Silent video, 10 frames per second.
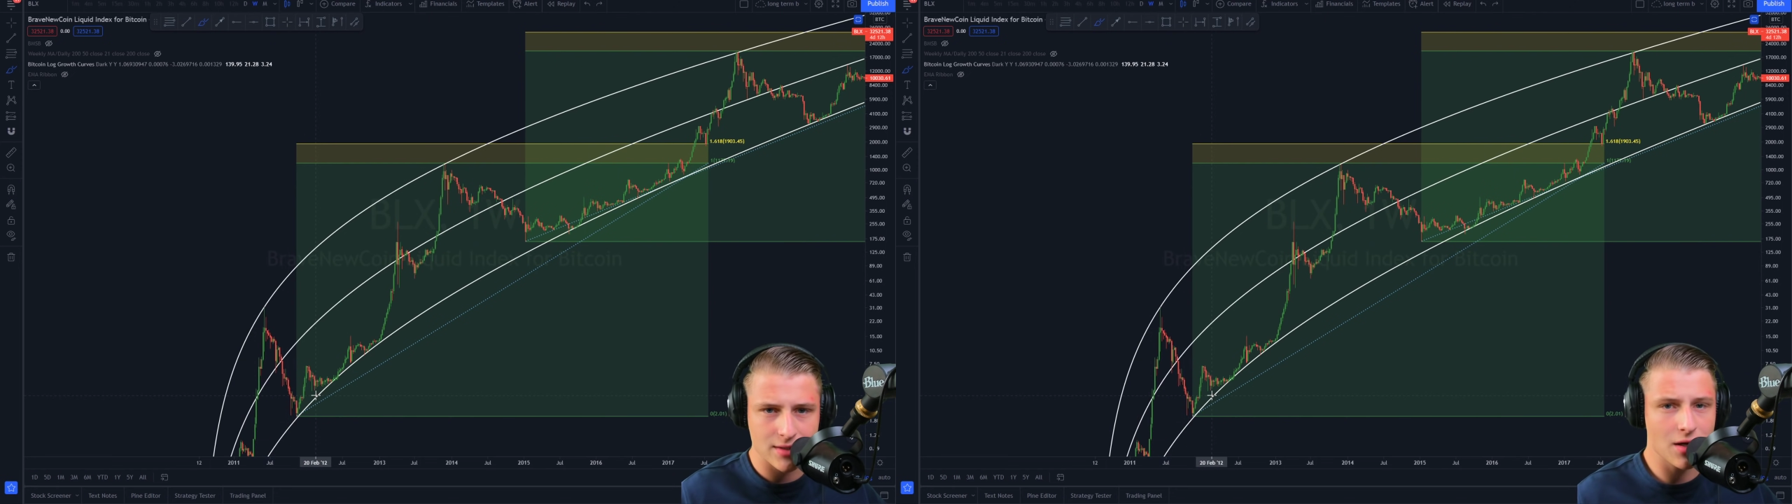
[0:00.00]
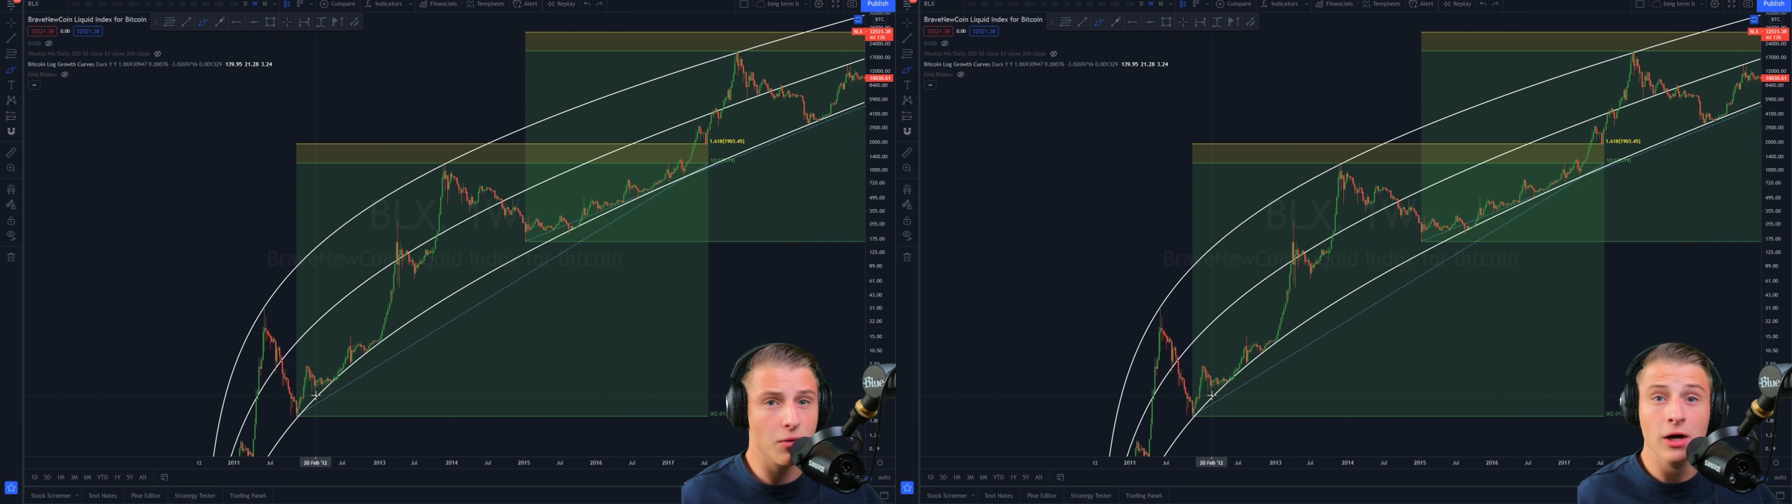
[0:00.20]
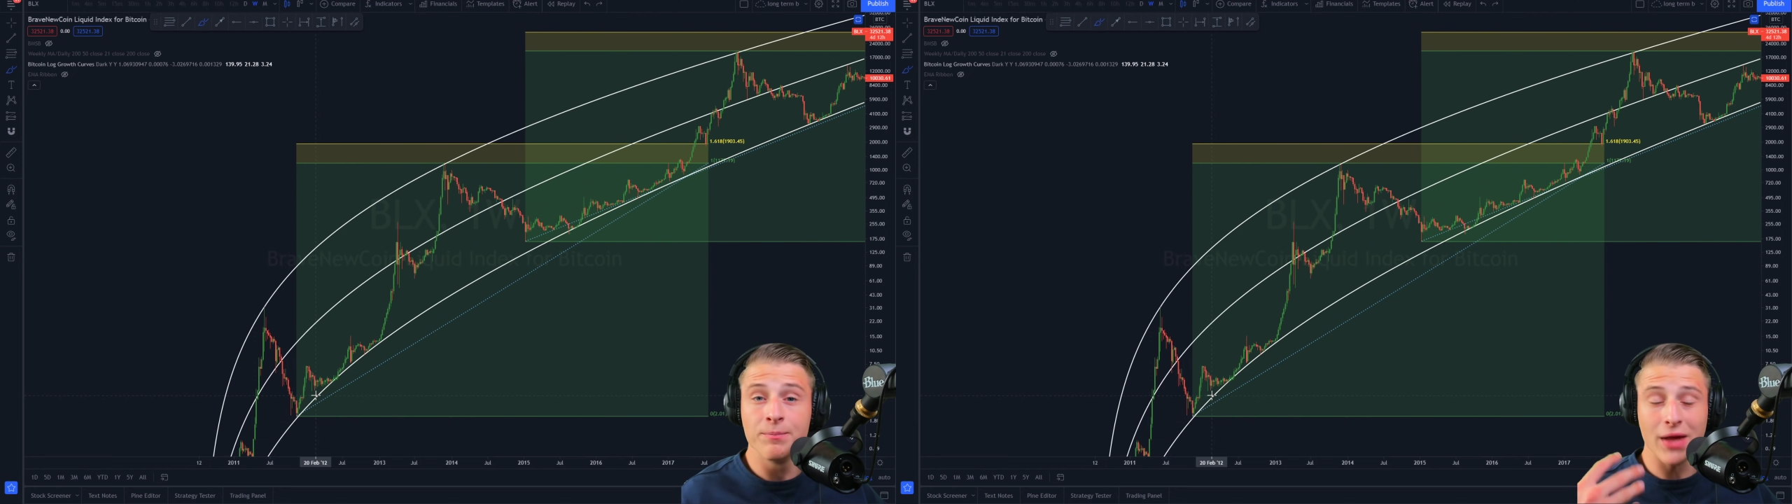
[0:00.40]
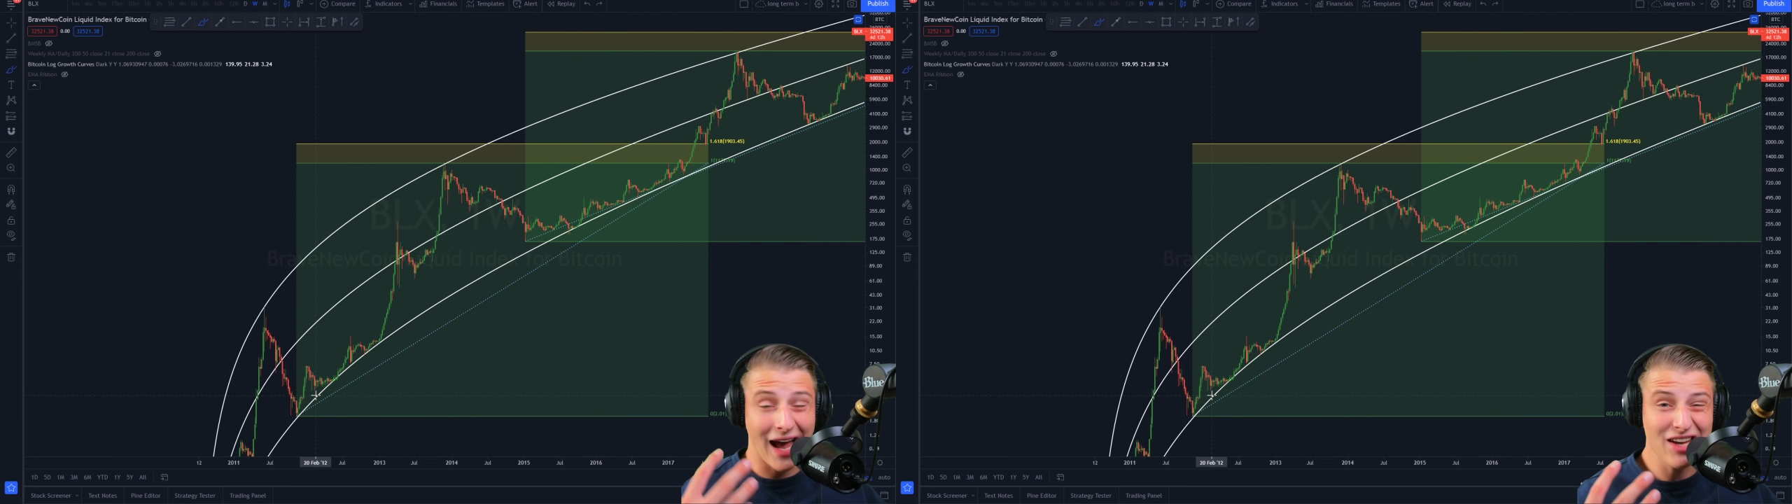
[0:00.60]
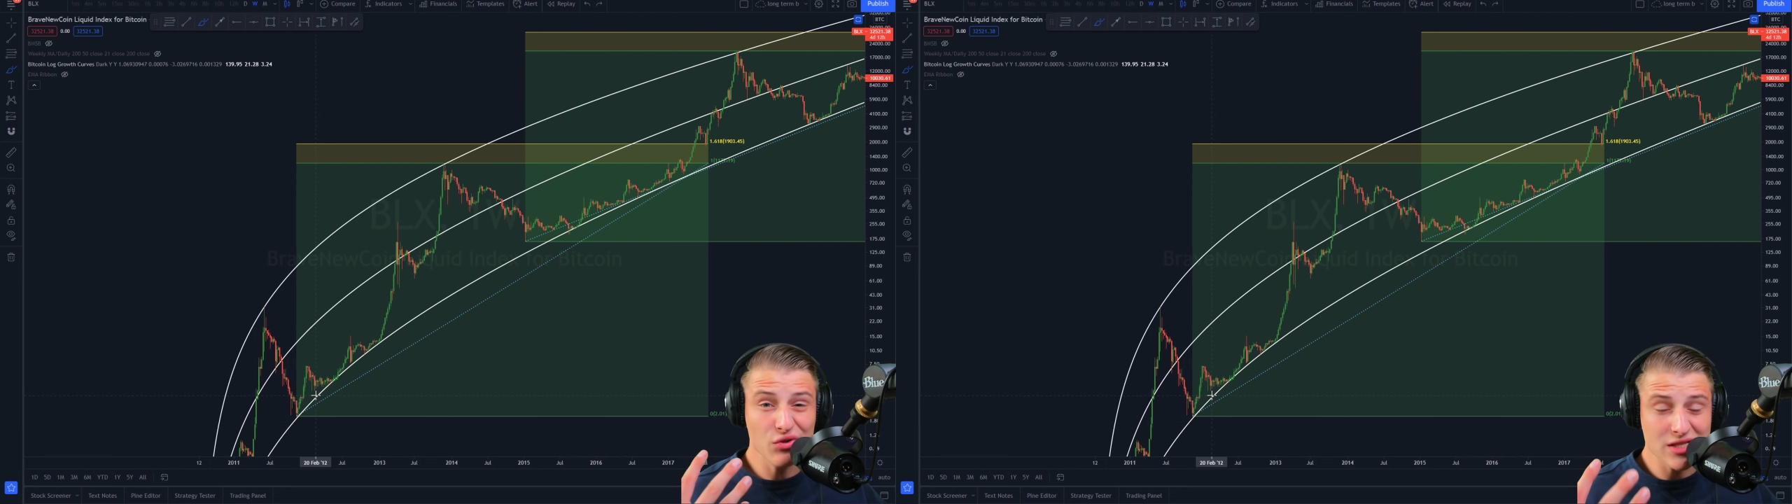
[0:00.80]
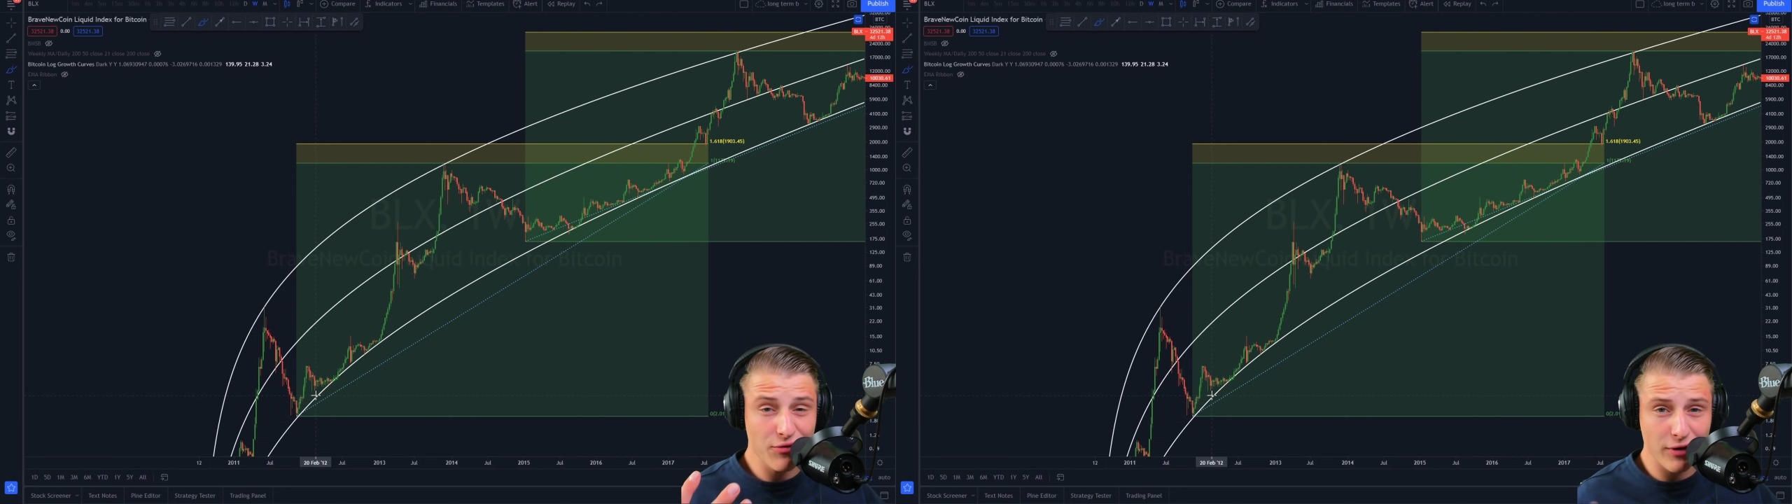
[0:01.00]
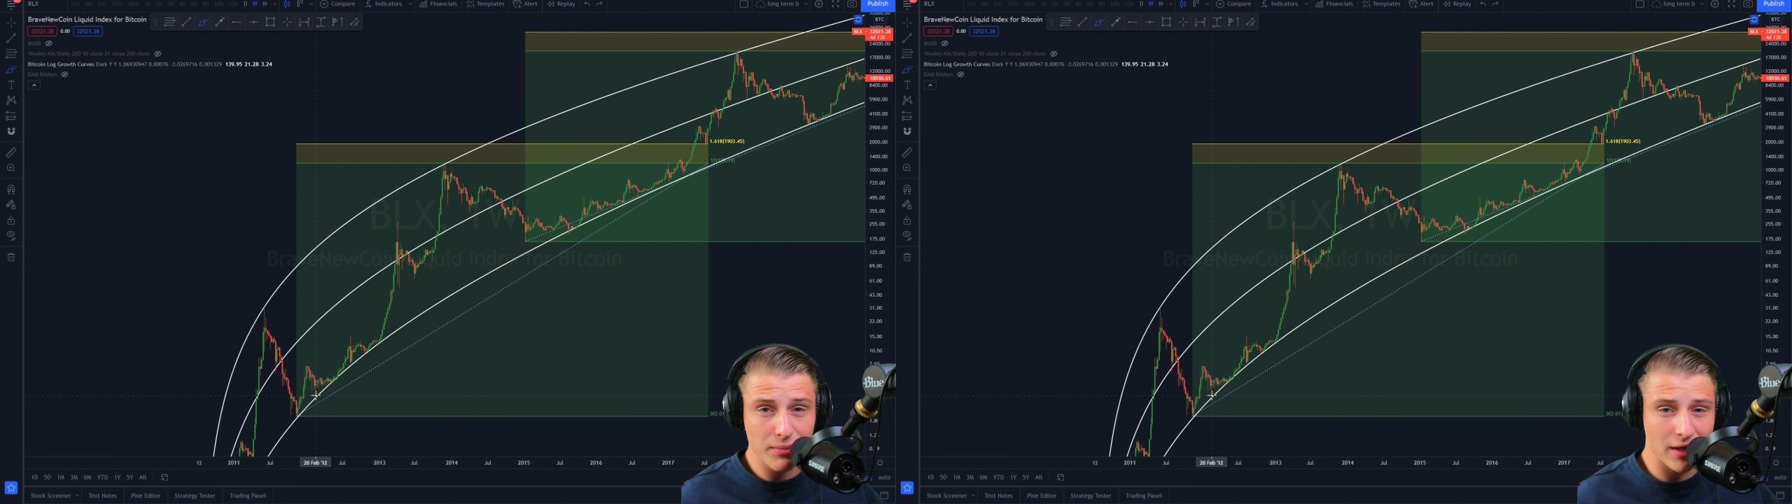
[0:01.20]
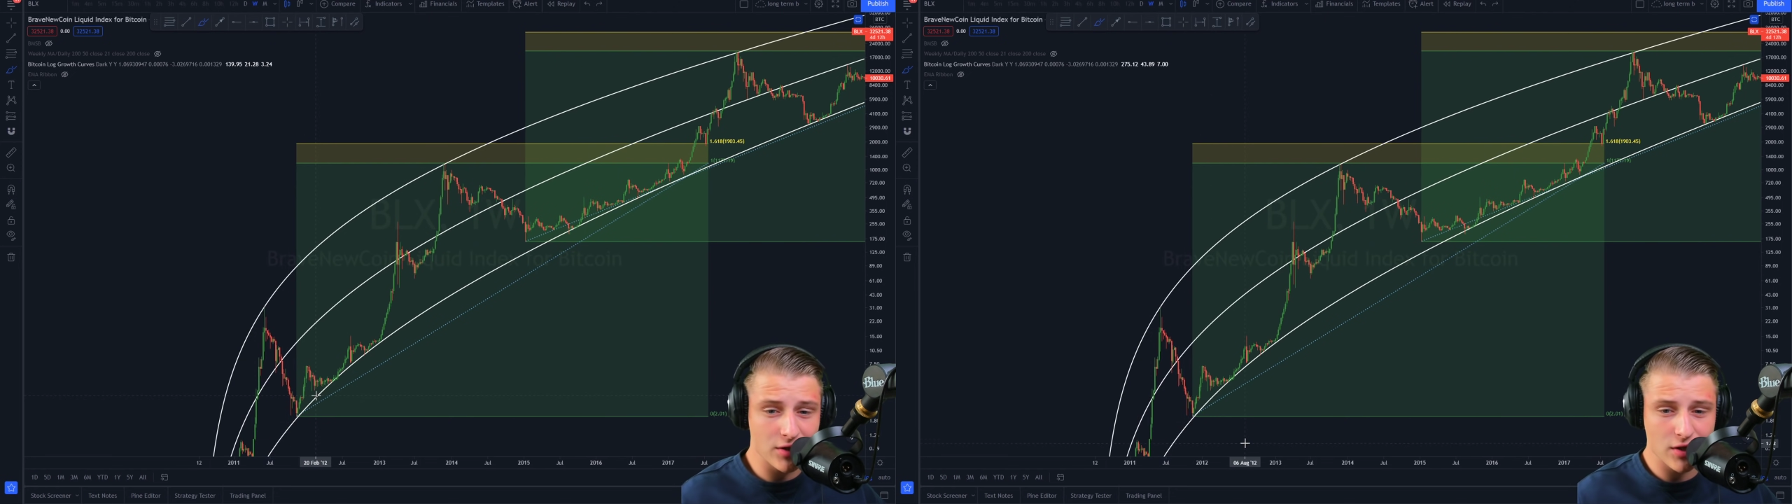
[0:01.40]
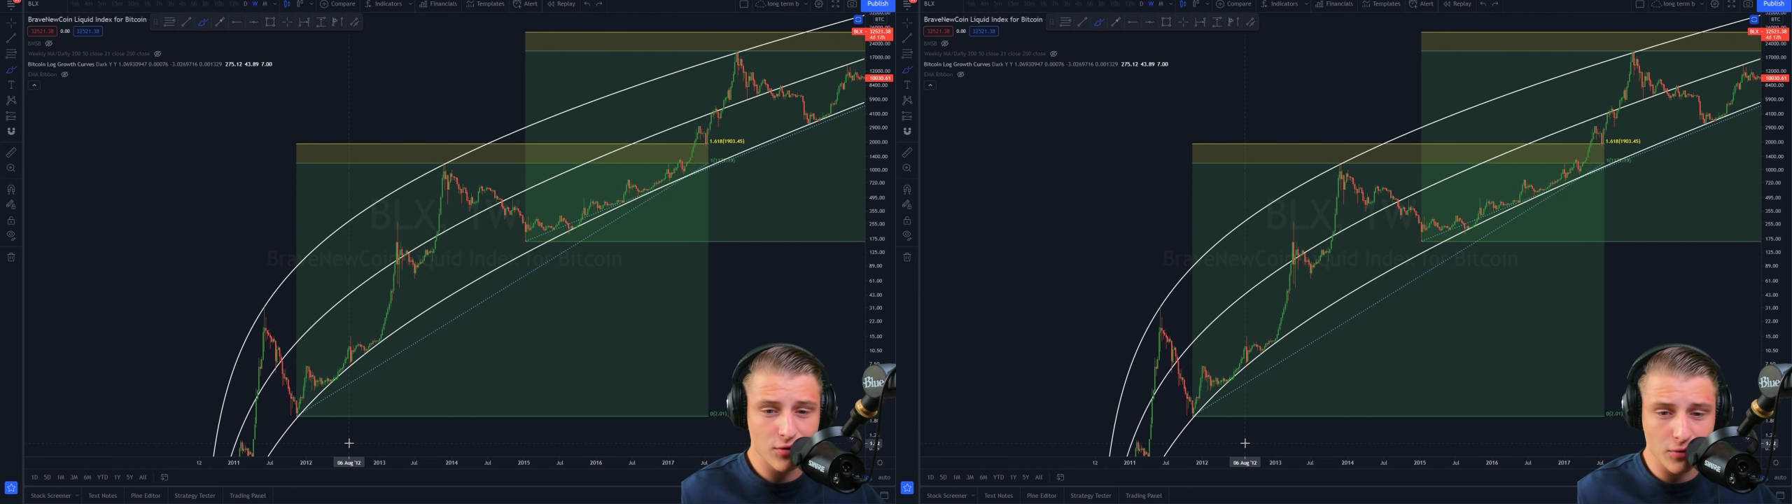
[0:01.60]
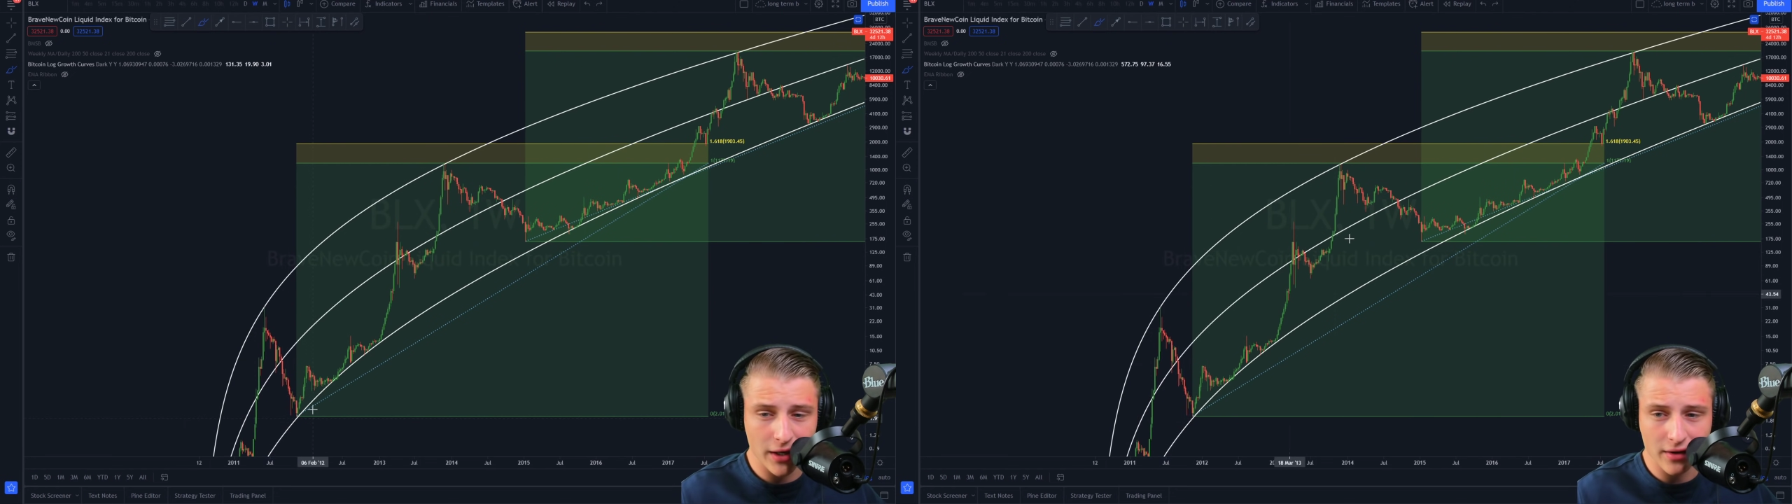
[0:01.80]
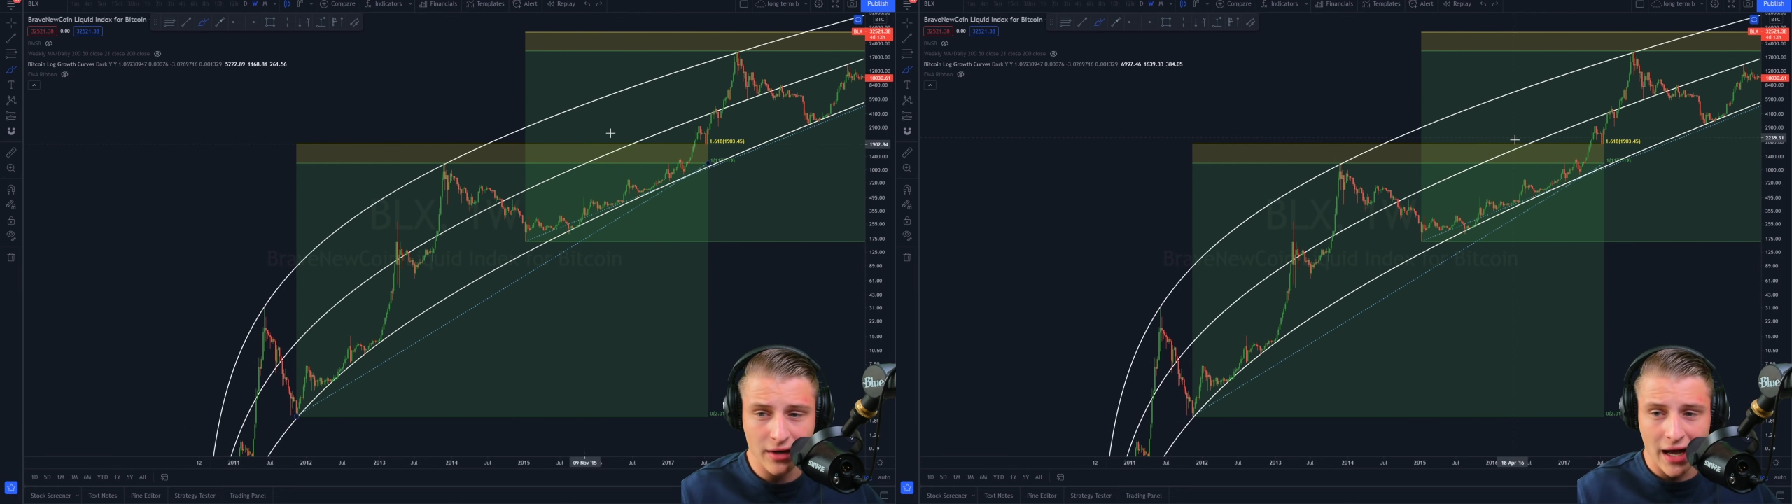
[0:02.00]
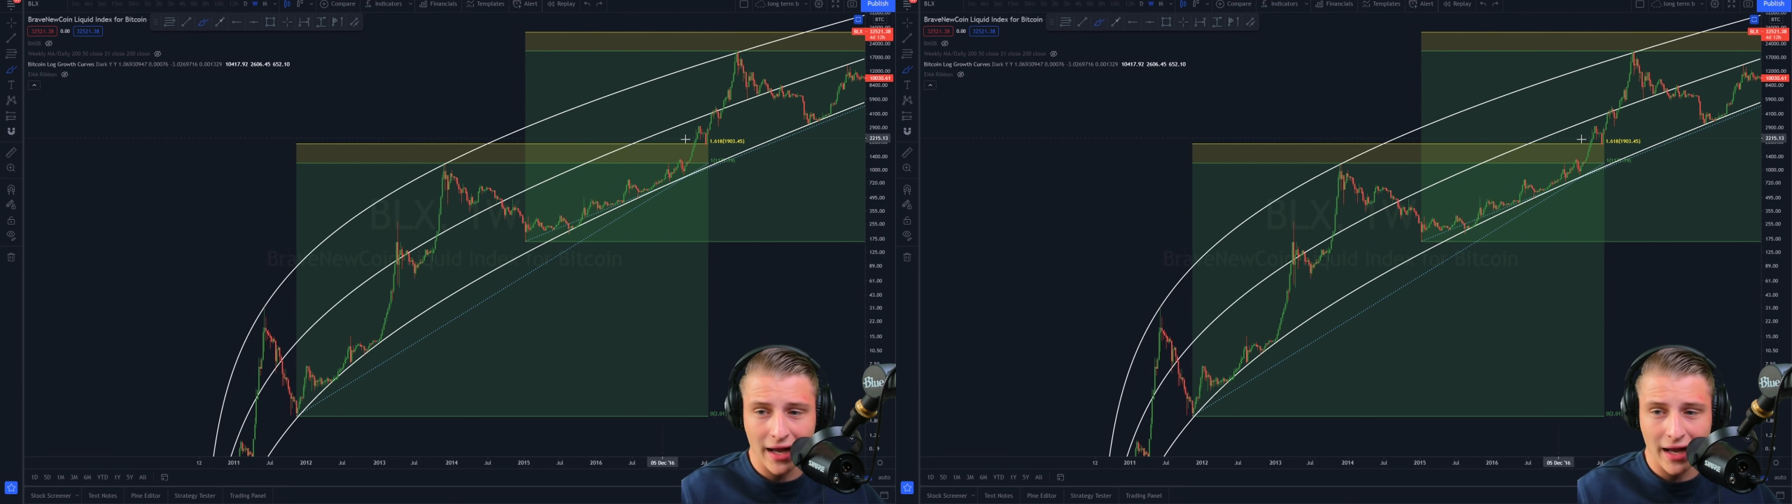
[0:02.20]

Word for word: So I use the Fibonacci tool here,